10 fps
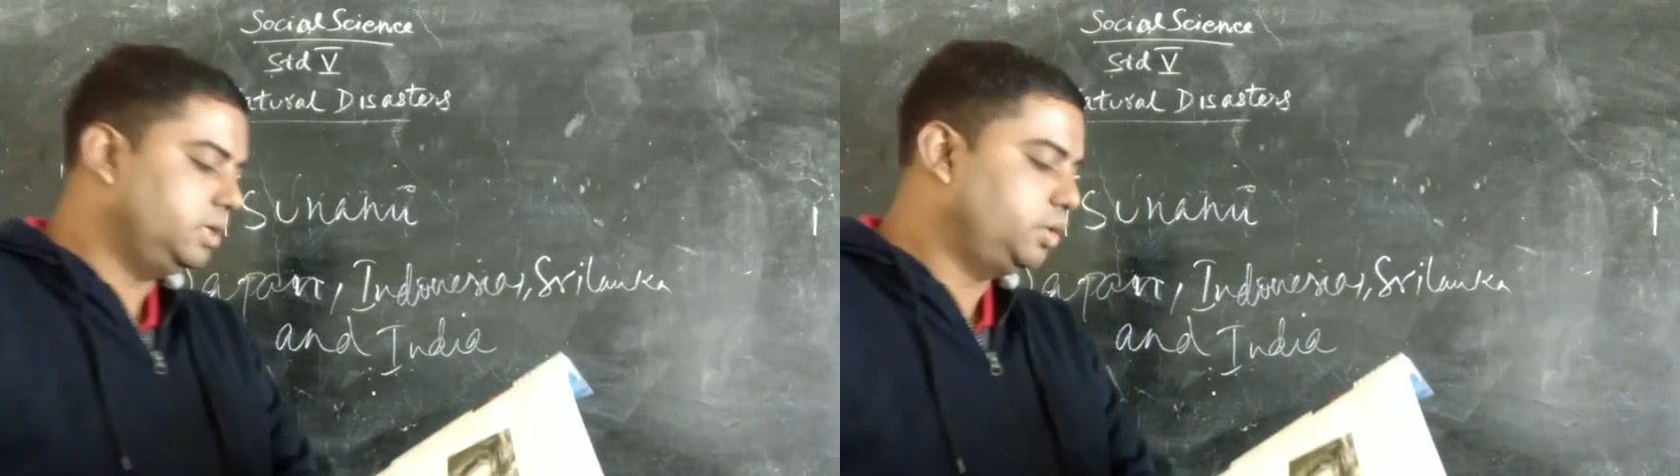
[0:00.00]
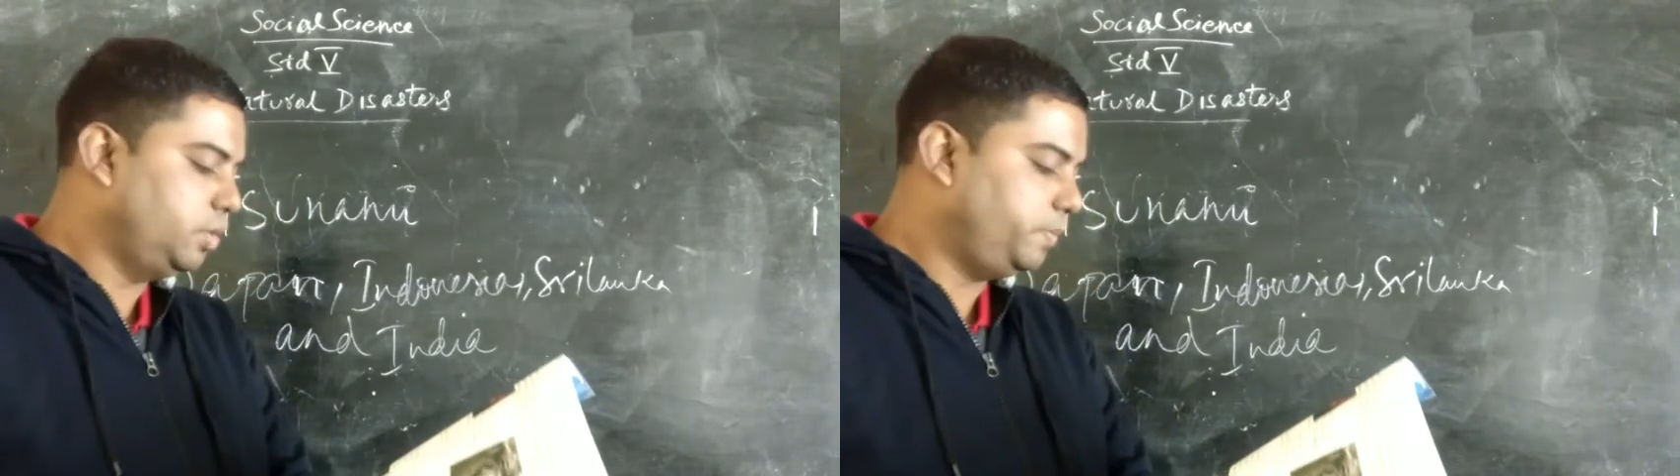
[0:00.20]

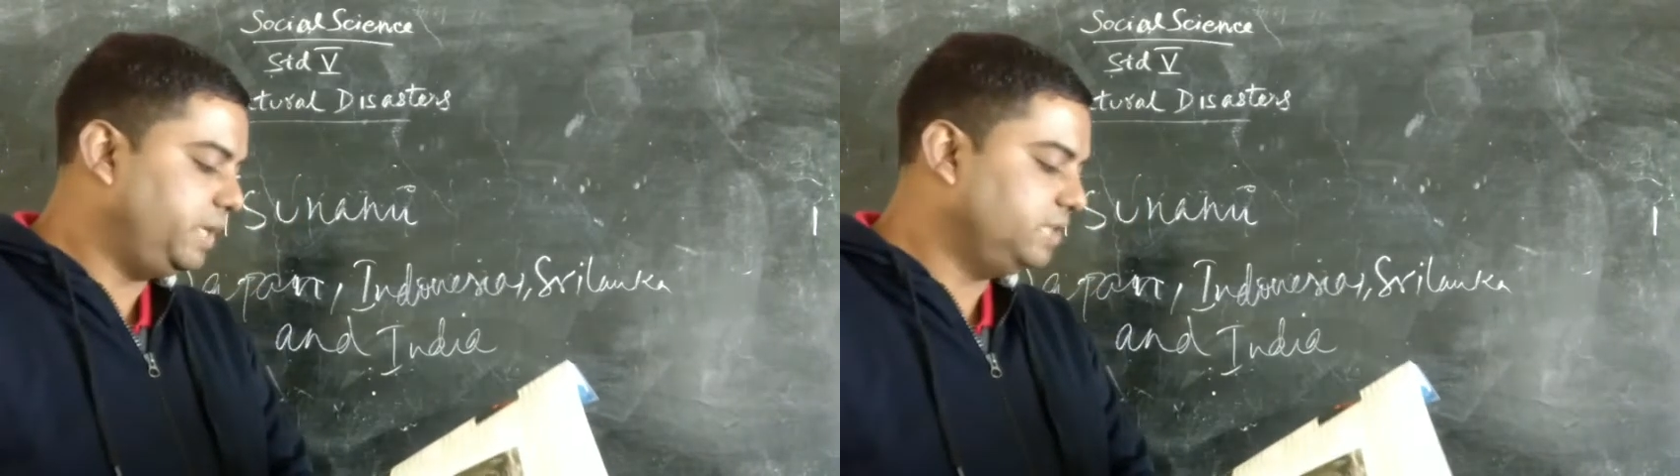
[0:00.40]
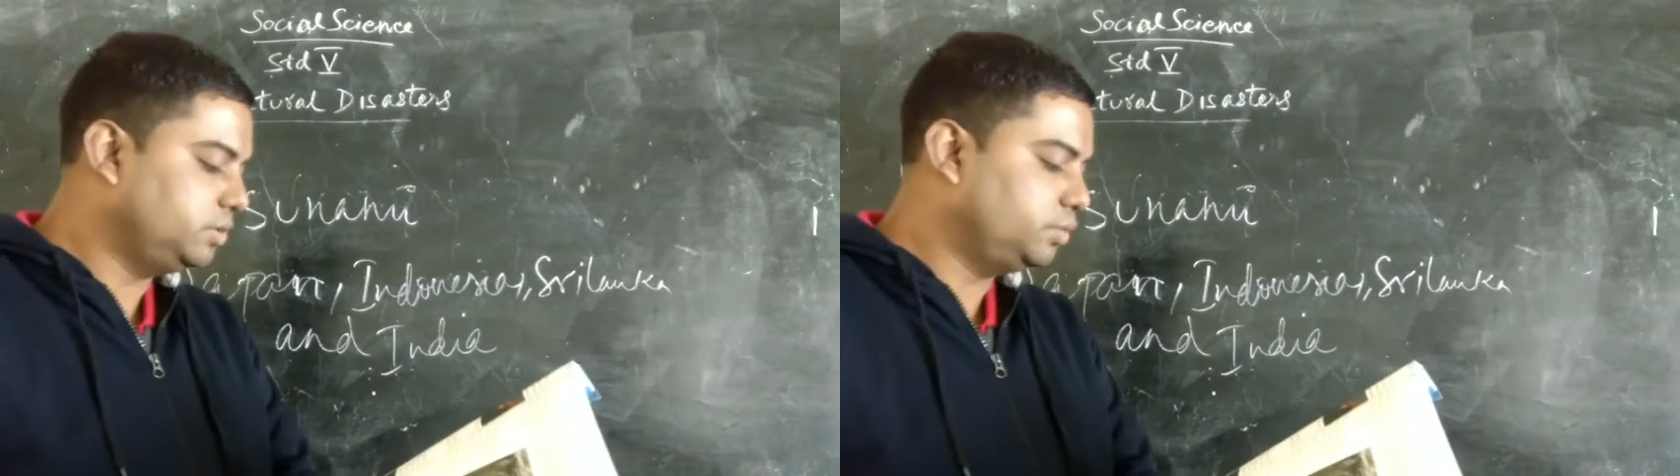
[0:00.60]
took
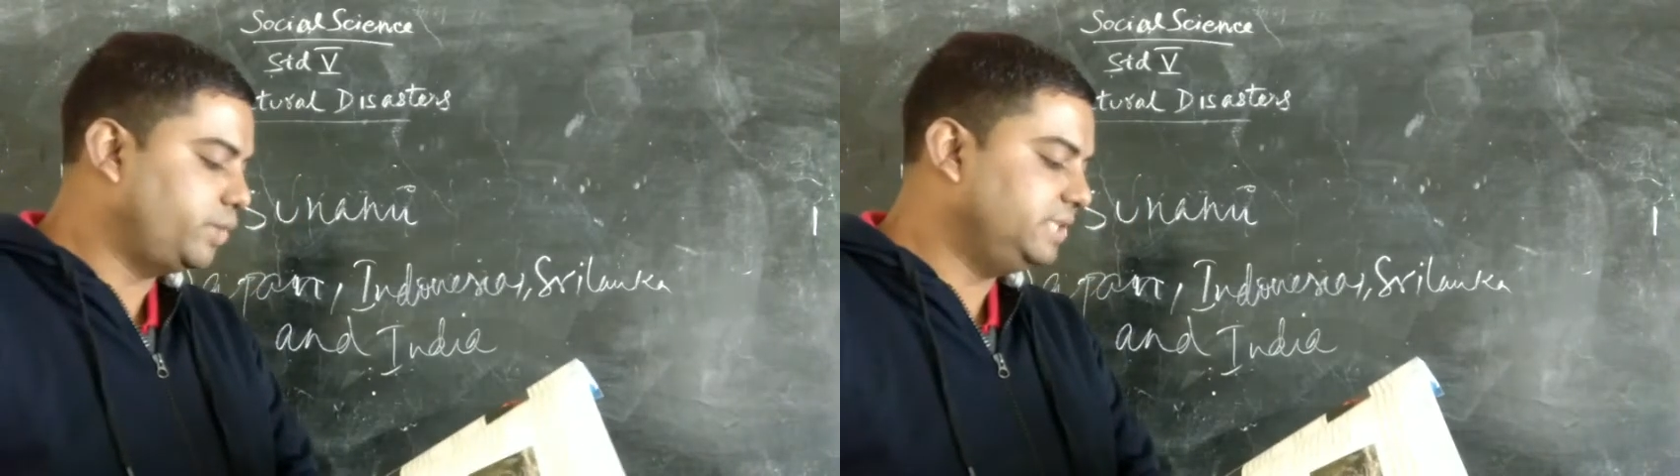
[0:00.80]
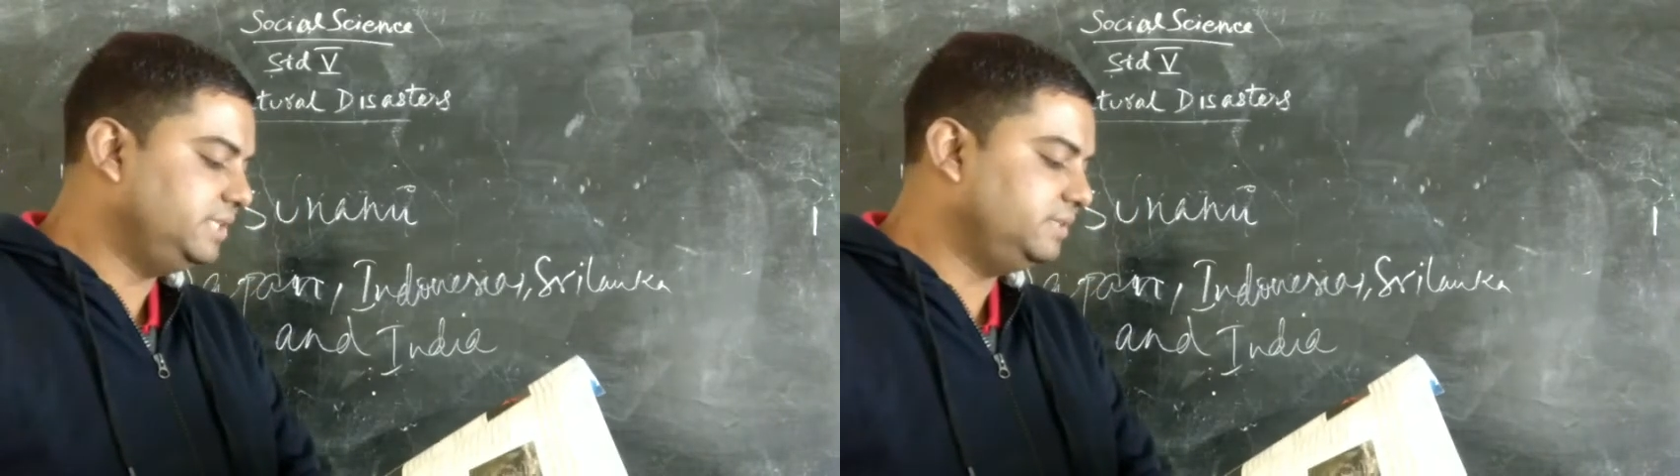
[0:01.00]
place on
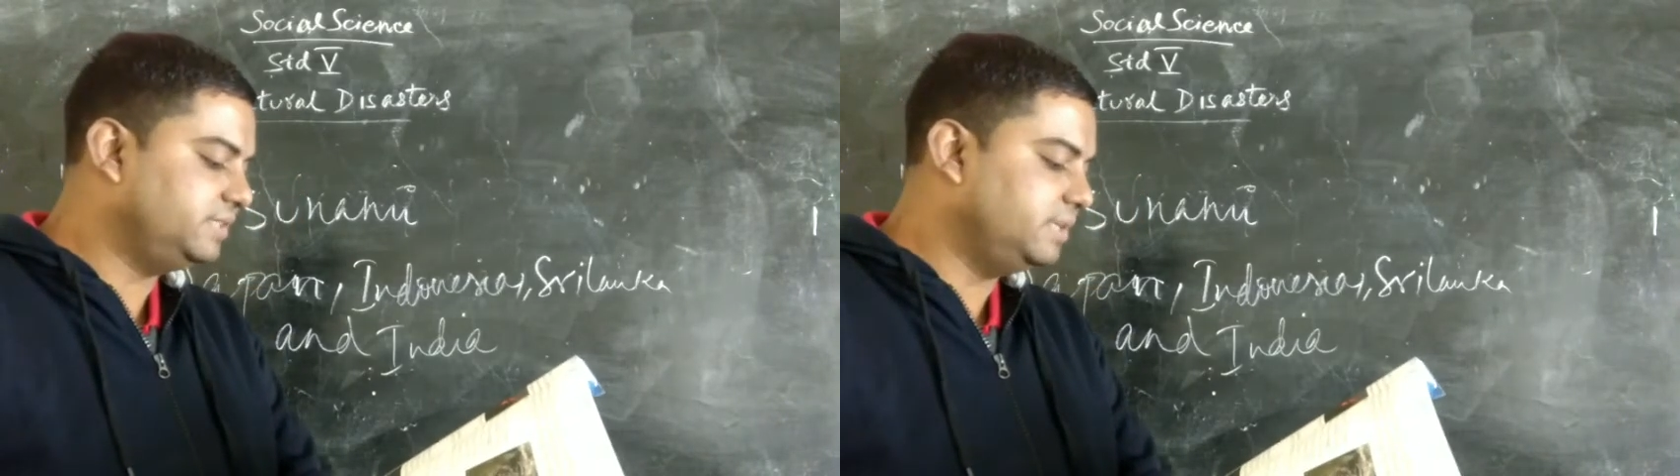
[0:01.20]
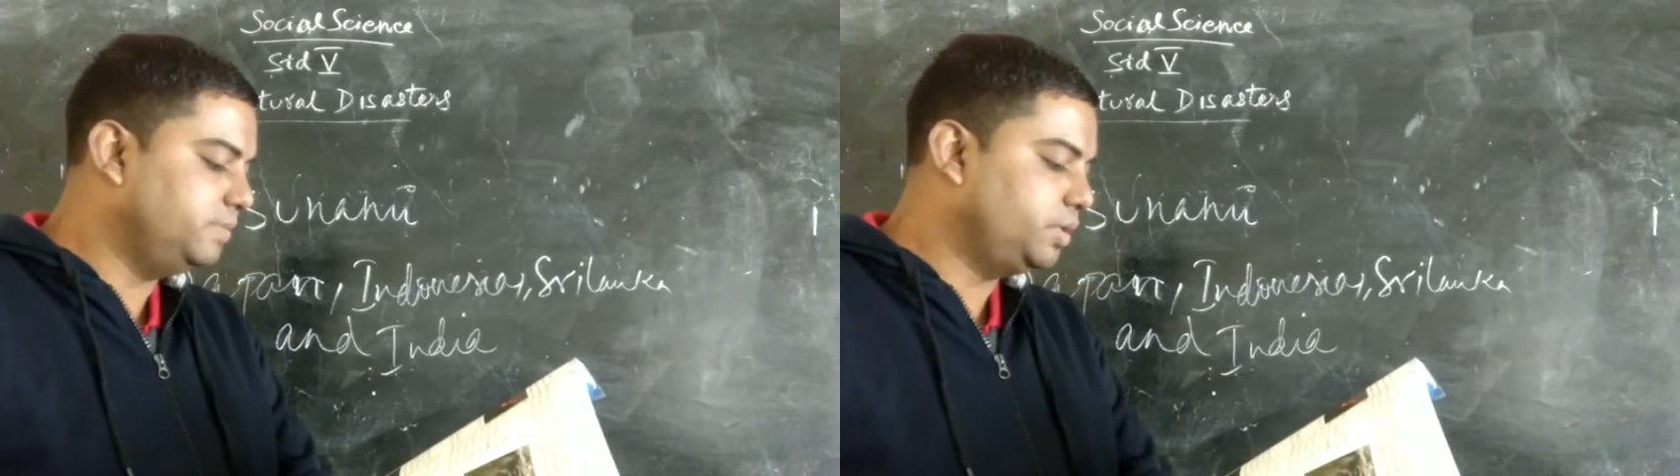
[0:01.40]
26
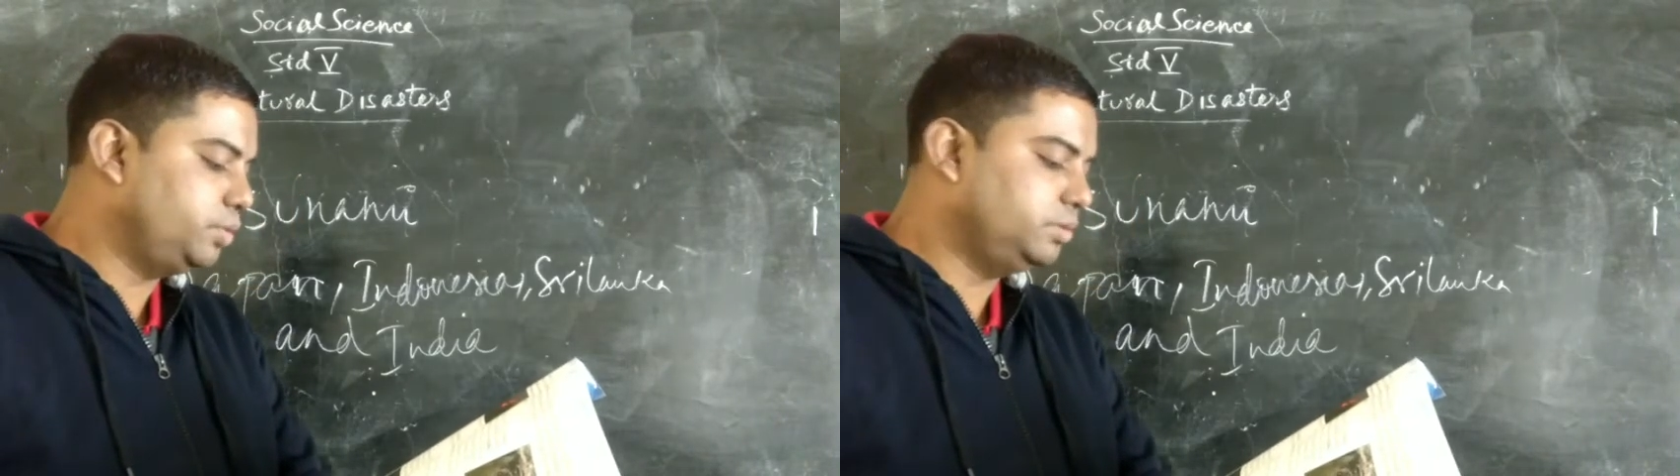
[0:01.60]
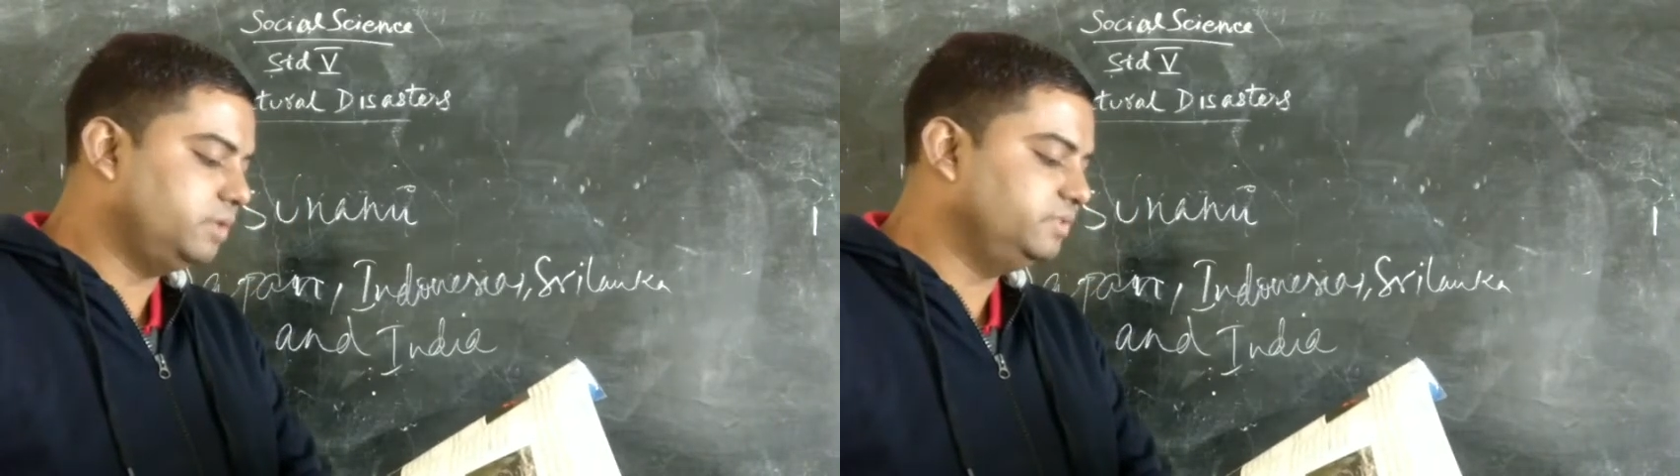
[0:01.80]
December
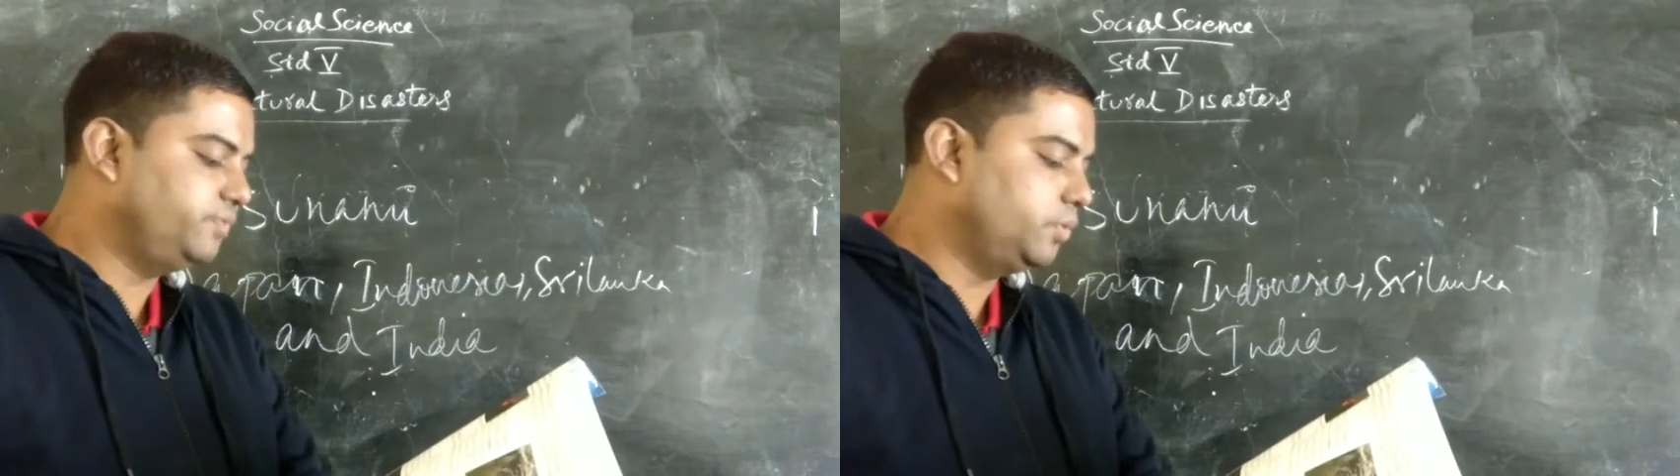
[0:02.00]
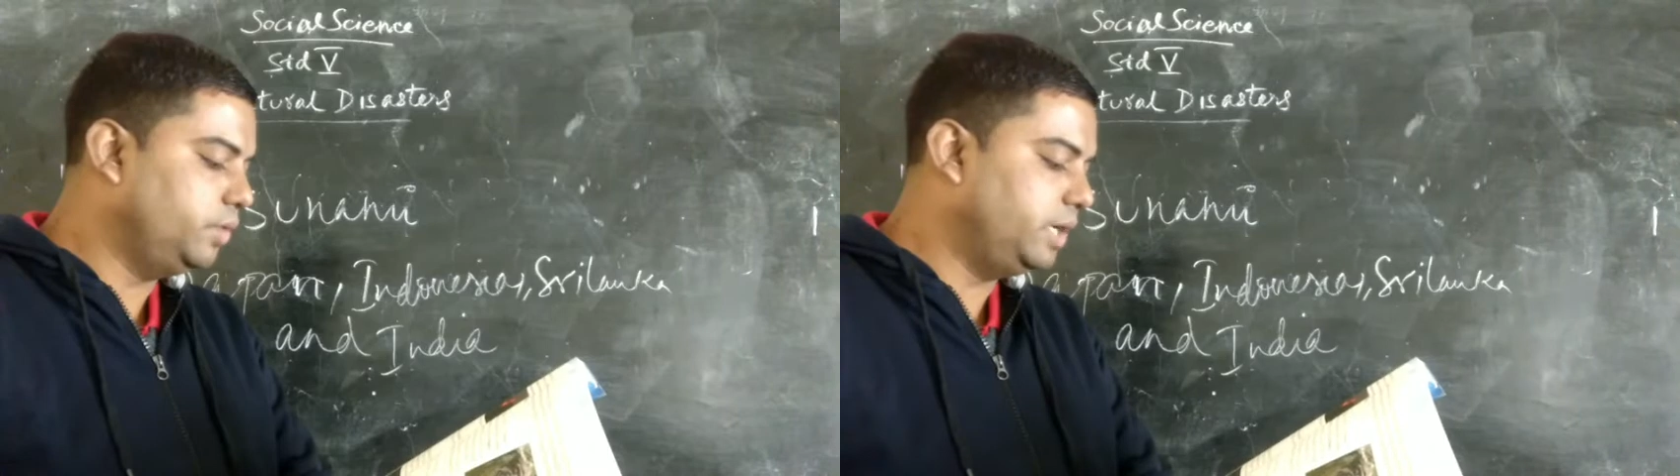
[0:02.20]
2004,